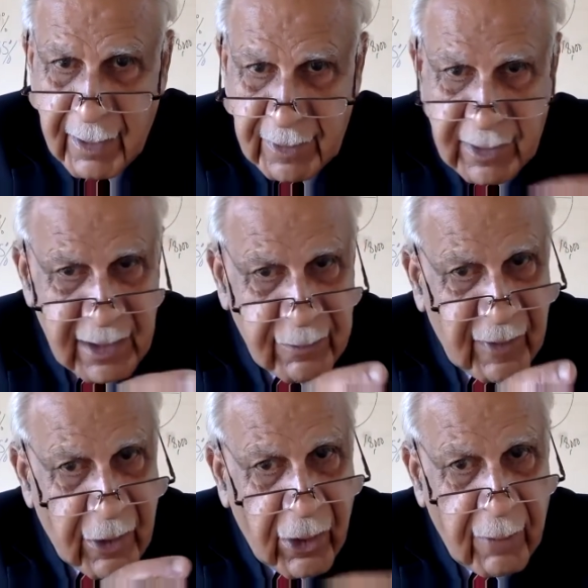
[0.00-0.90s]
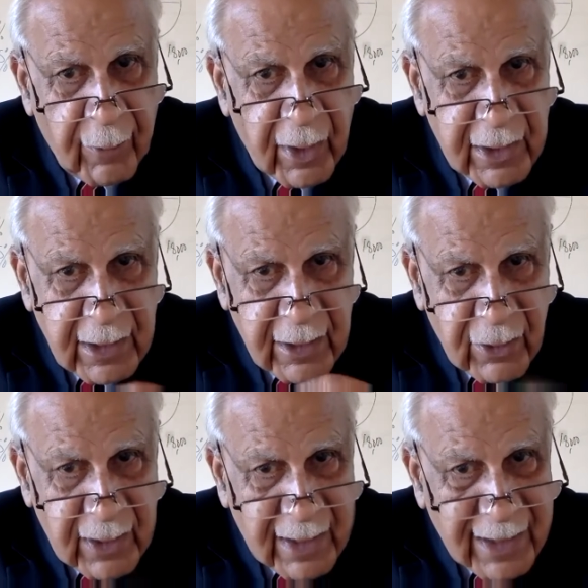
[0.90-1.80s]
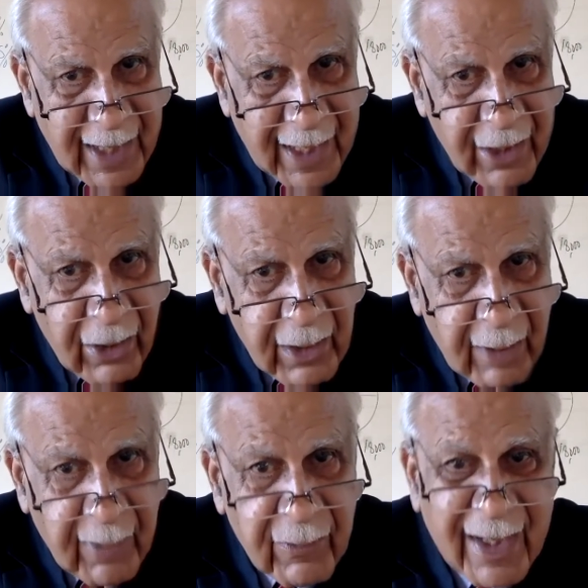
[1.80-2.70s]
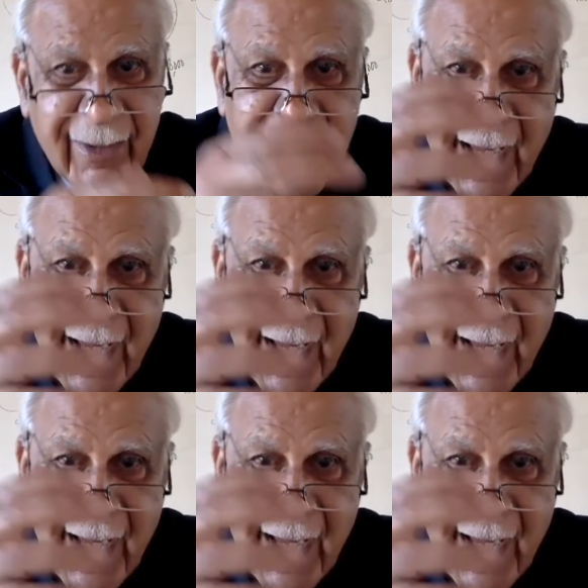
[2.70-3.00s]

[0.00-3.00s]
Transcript: Just by all policies. So there's a handout coming that will